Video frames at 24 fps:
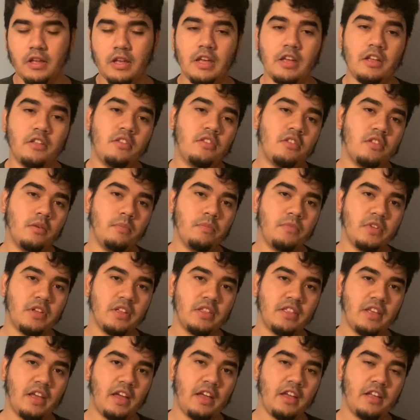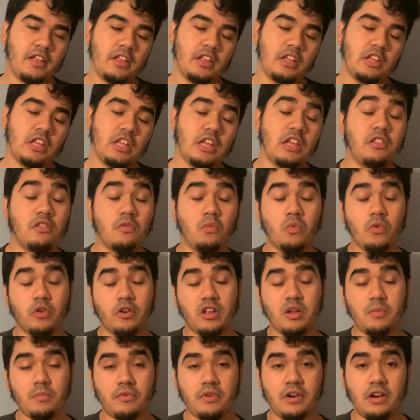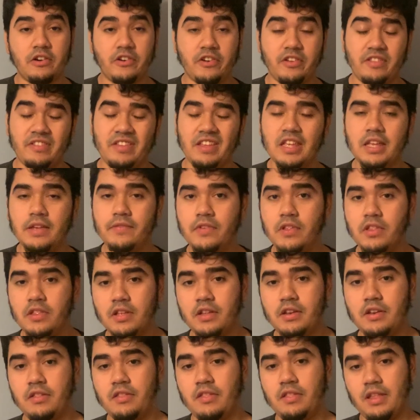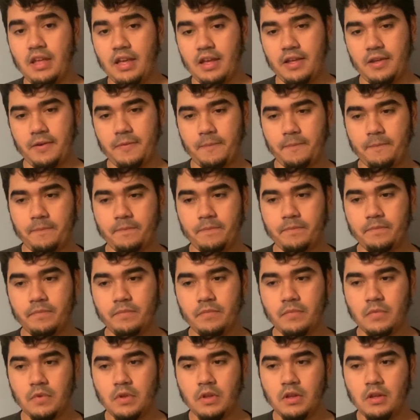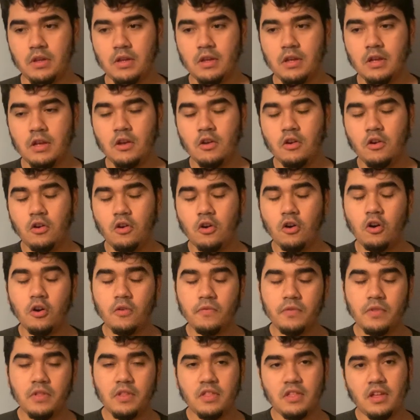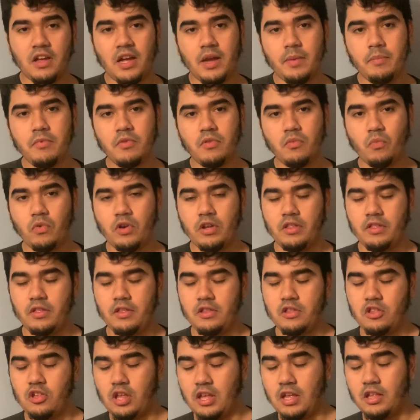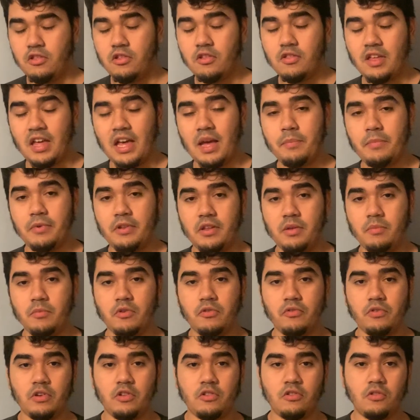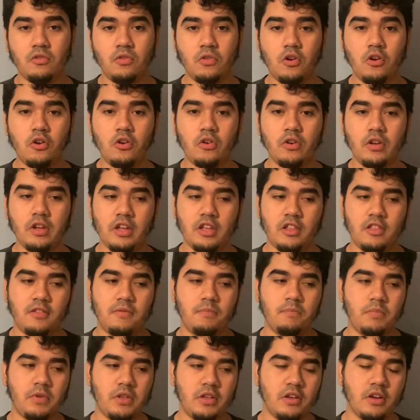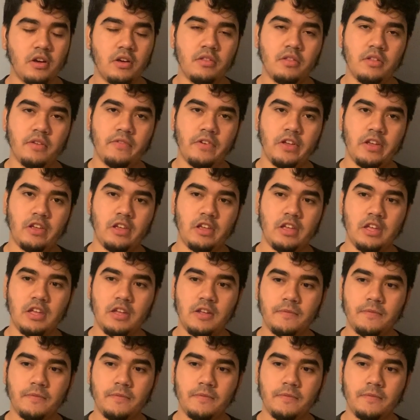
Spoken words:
It's something that is a work in progress even to this day. Oftentimes, when changes happen in immigration law, it's because of an